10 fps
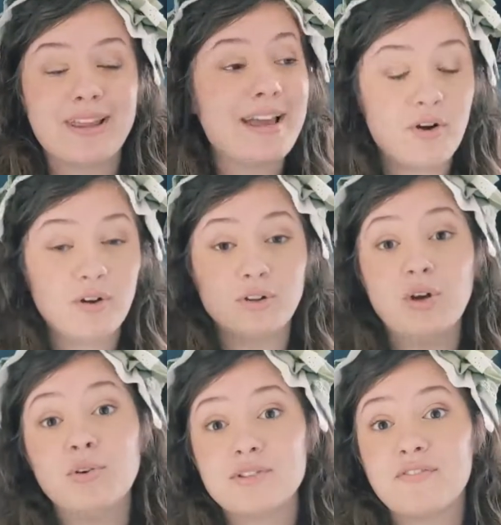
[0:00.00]
There are
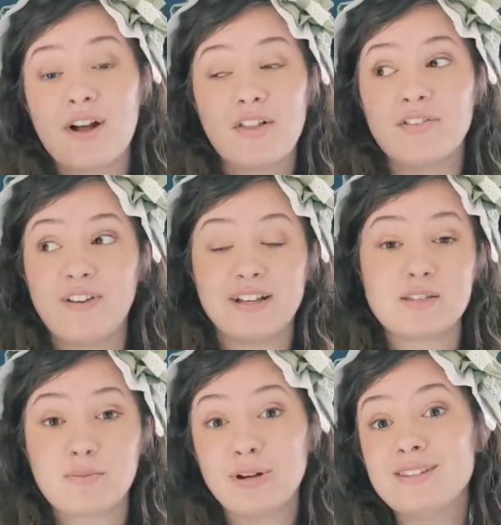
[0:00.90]
loads of
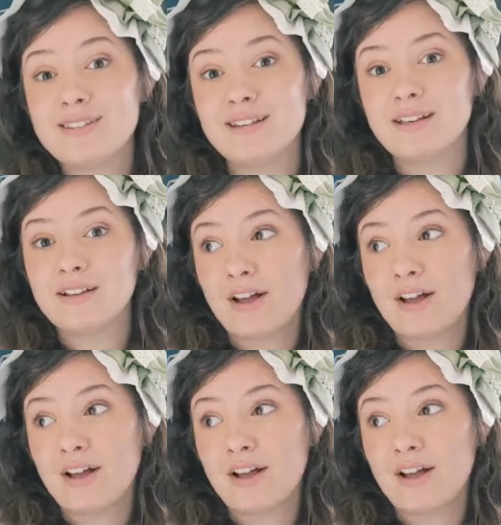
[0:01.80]
color-fast prints in it.